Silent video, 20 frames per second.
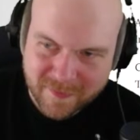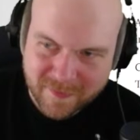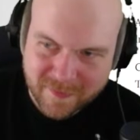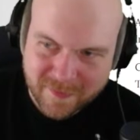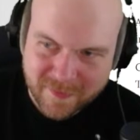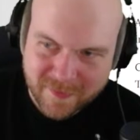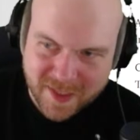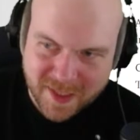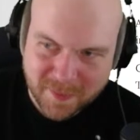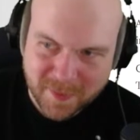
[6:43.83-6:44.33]

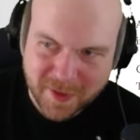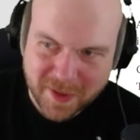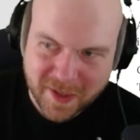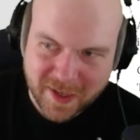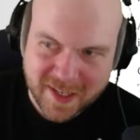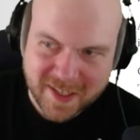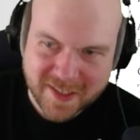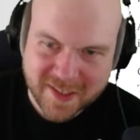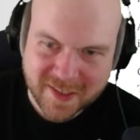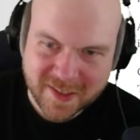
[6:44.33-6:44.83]
Some of the
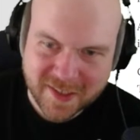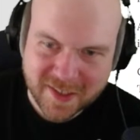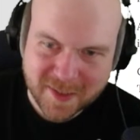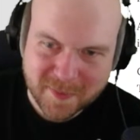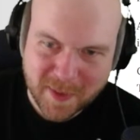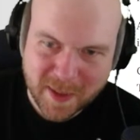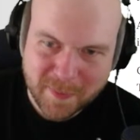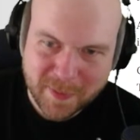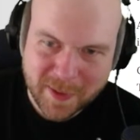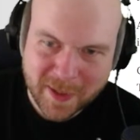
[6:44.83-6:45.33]
hostages
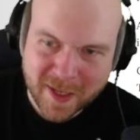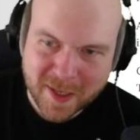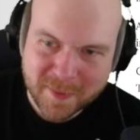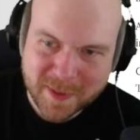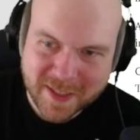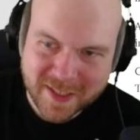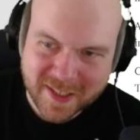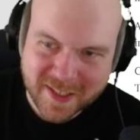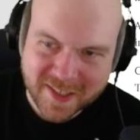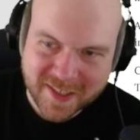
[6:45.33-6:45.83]
might be
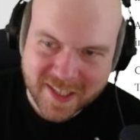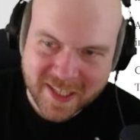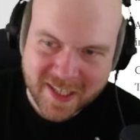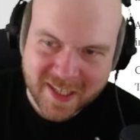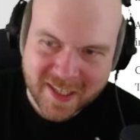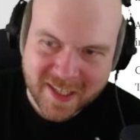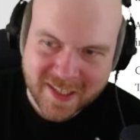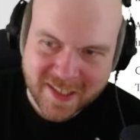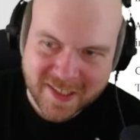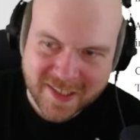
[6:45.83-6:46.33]
enemies in
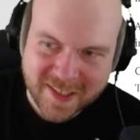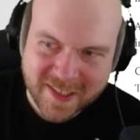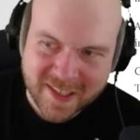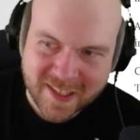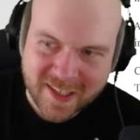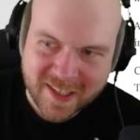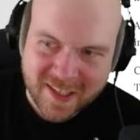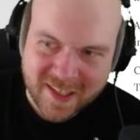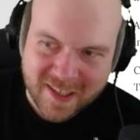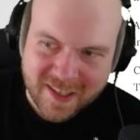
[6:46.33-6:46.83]
disguise,
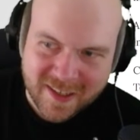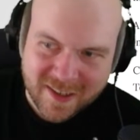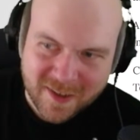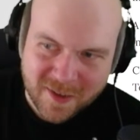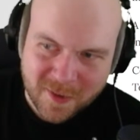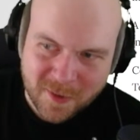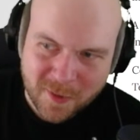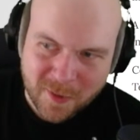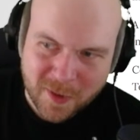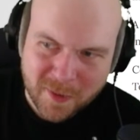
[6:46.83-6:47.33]

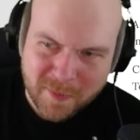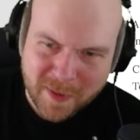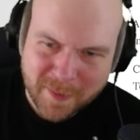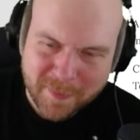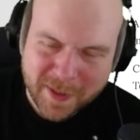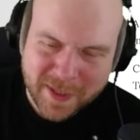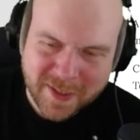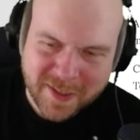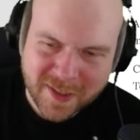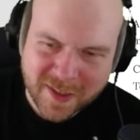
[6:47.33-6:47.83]
or there might
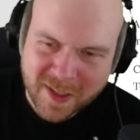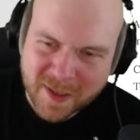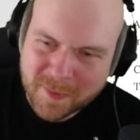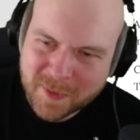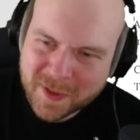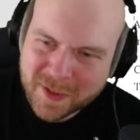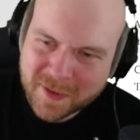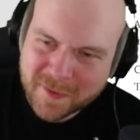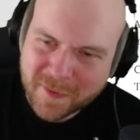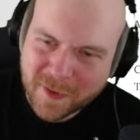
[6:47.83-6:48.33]
be a
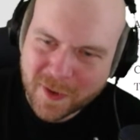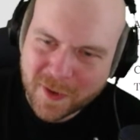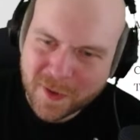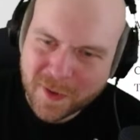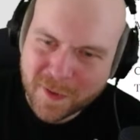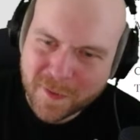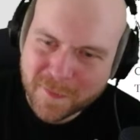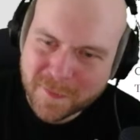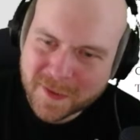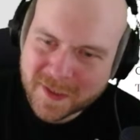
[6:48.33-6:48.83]
dilemma
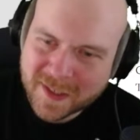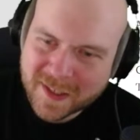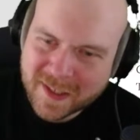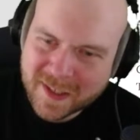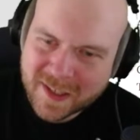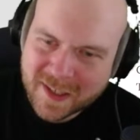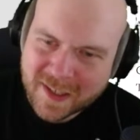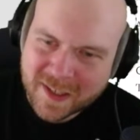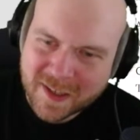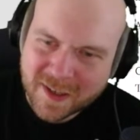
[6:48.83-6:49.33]
involved,
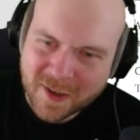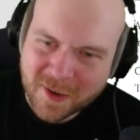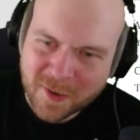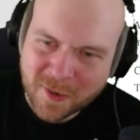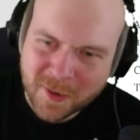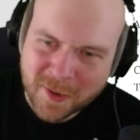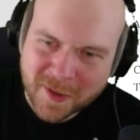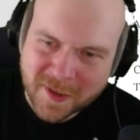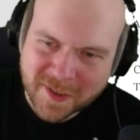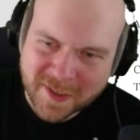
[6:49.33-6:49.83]

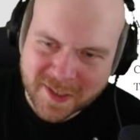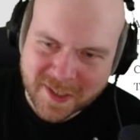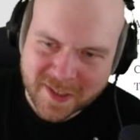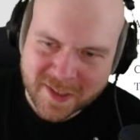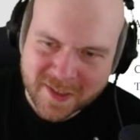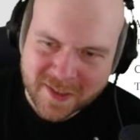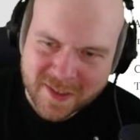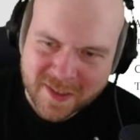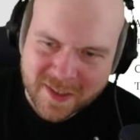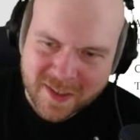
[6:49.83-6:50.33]
or there's
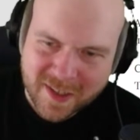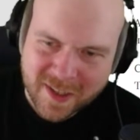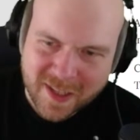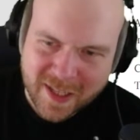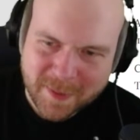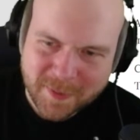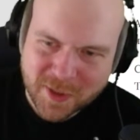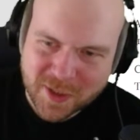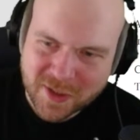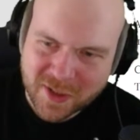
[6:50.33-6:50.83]
a
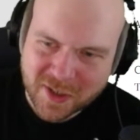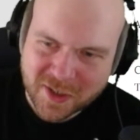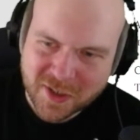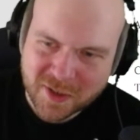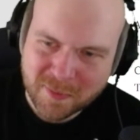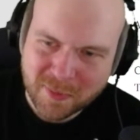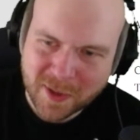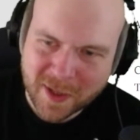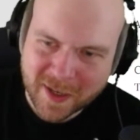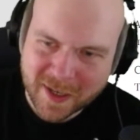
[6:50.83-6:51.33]
collapsed structure
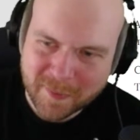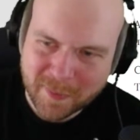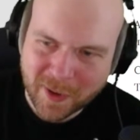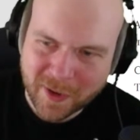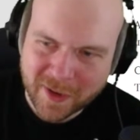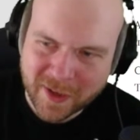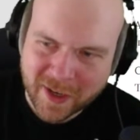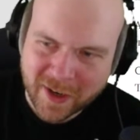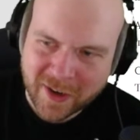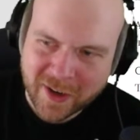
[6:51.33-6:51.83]
blocking part
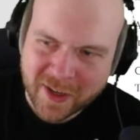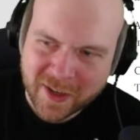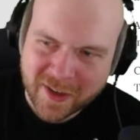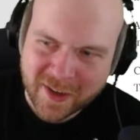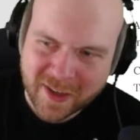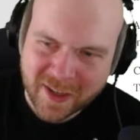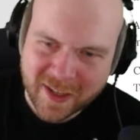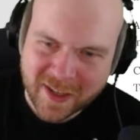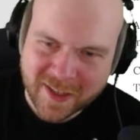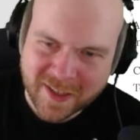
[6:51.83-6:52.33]
of the
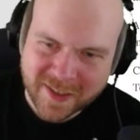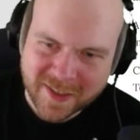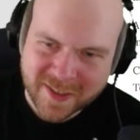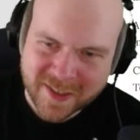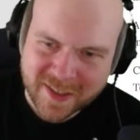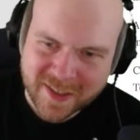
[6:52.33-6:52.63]
area, and